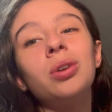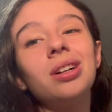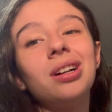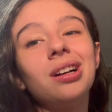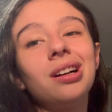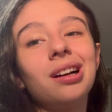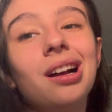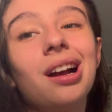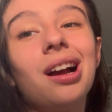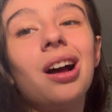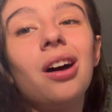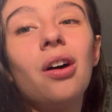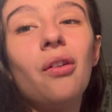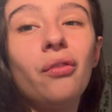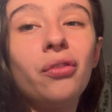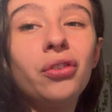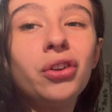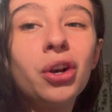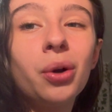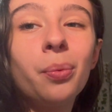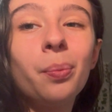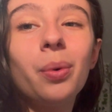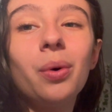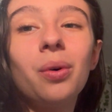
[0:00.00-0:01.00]

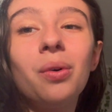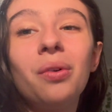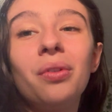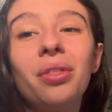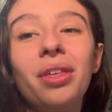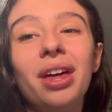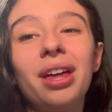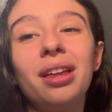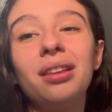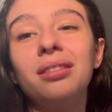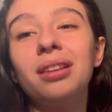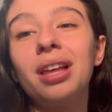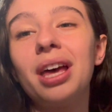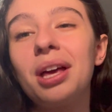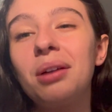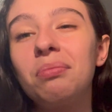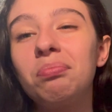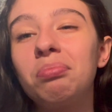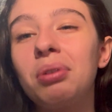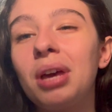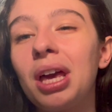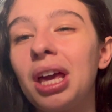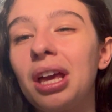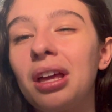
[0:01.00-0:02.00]
uncomfortable than like
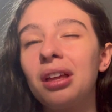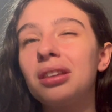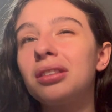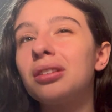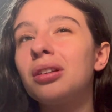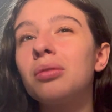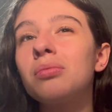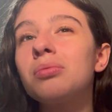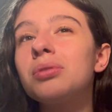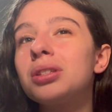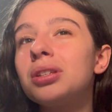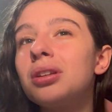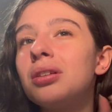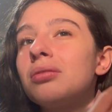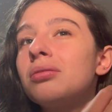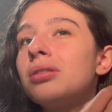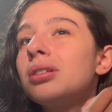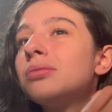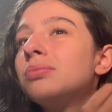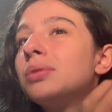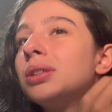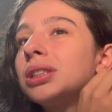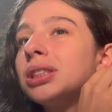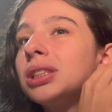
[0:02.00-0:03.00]
pain. There was no it
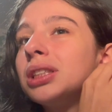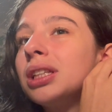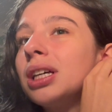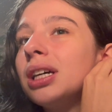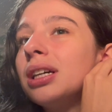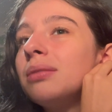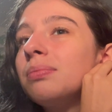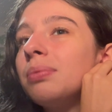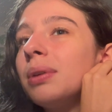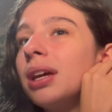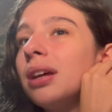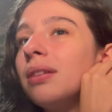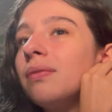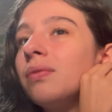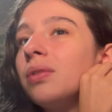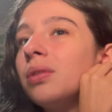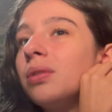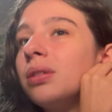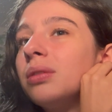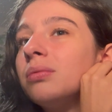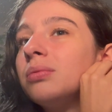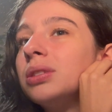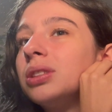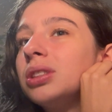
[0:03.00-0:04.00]
wasn't like painful.
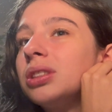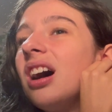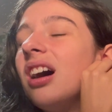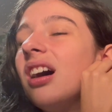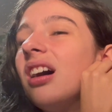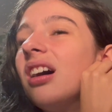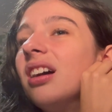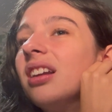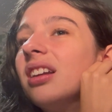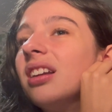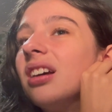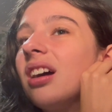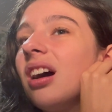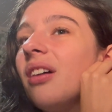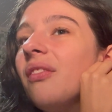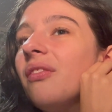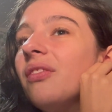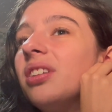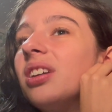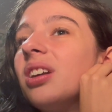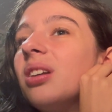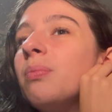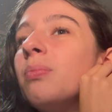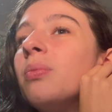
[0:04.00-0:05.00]
It was just
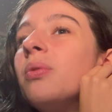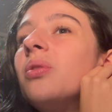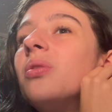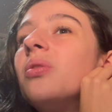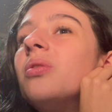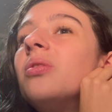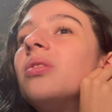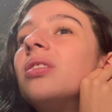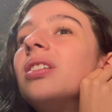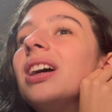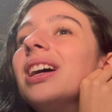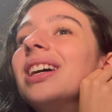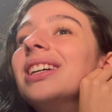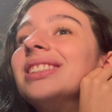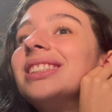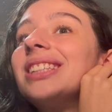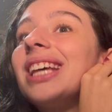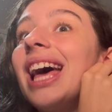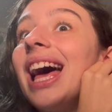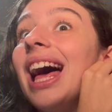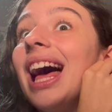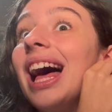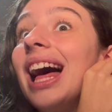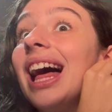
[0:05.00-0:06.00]
uncomfortable as
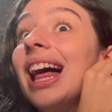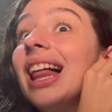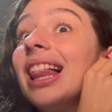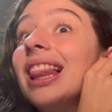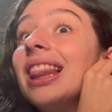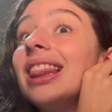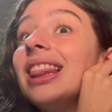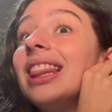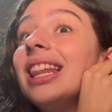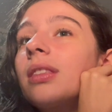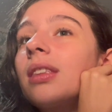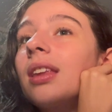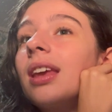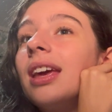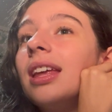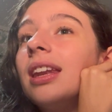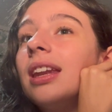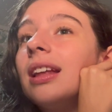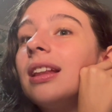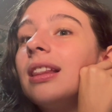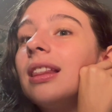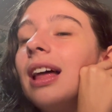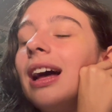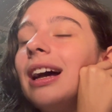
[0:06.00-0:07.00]
hell and
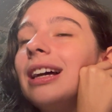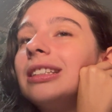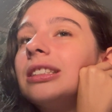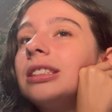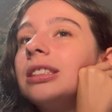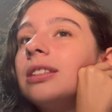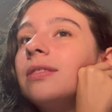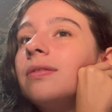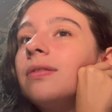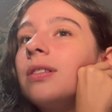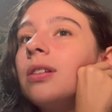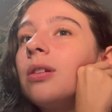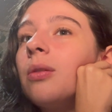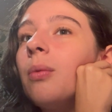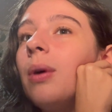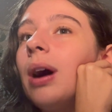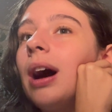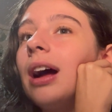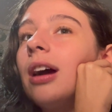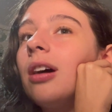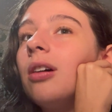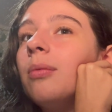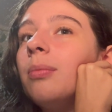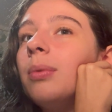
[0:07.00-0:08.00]
it lasted for a
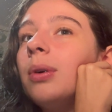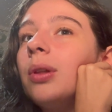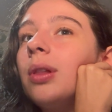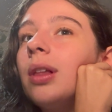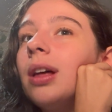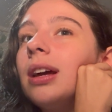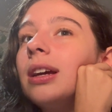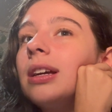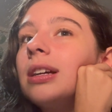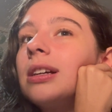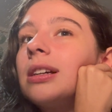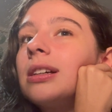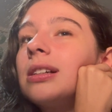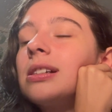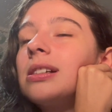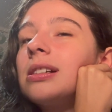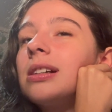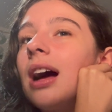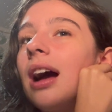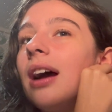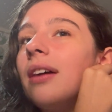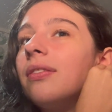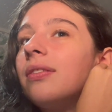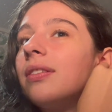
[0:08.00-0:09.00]
while but like
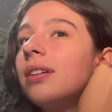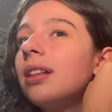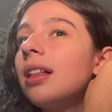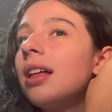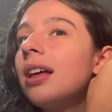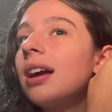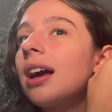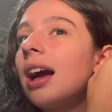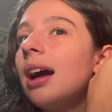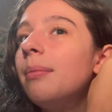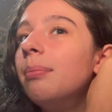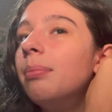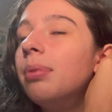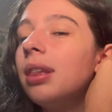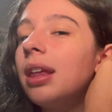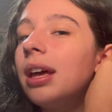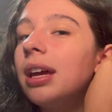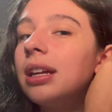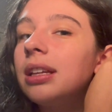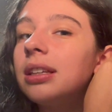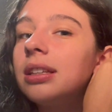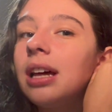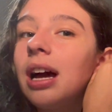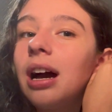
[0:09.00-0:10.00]
I feel like I
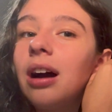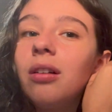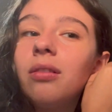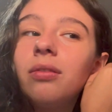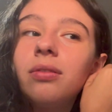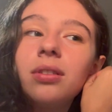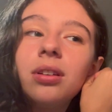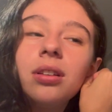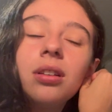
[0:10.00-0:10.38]
blanked out for a